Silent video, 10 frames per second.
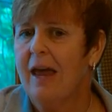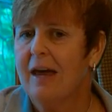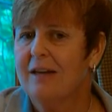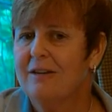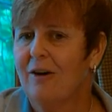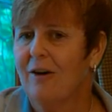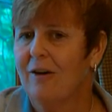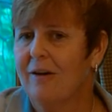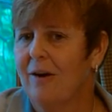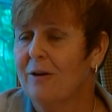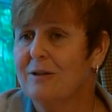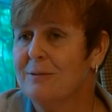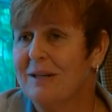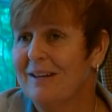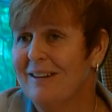and
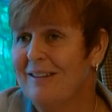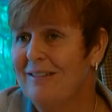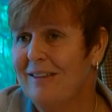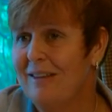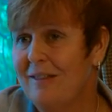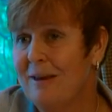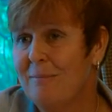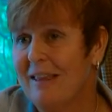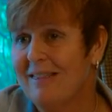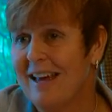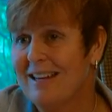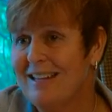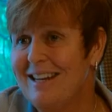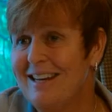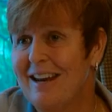ultimately, they met
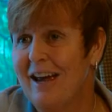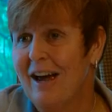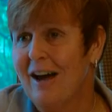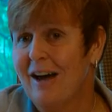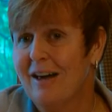that need.